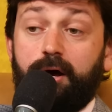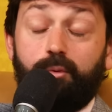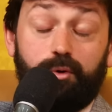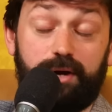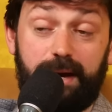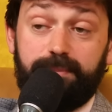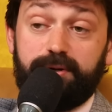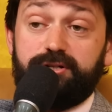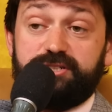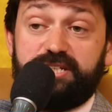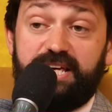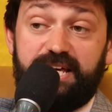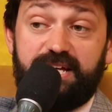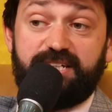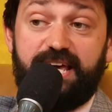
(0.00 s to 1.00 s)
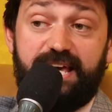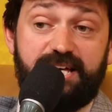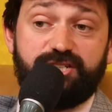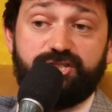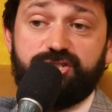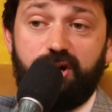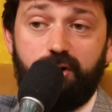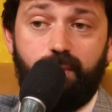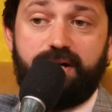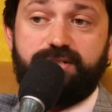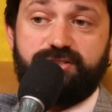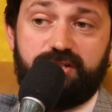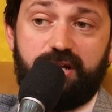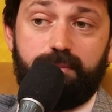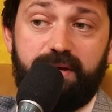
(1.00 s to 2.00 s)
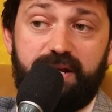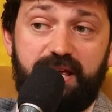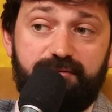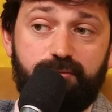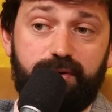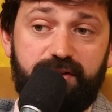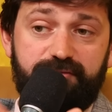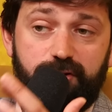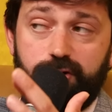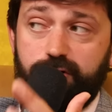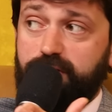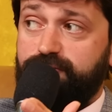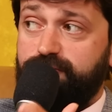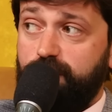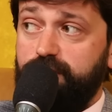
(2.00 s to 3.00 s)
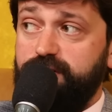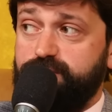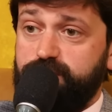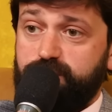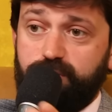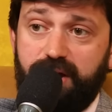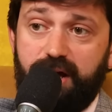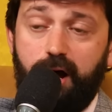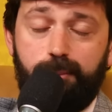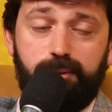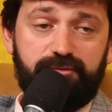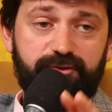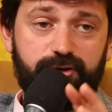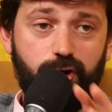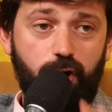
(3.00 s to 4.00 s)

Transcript: Well, yeah, because he is so Western. I mean, even if you look at footage, which we'll get up of the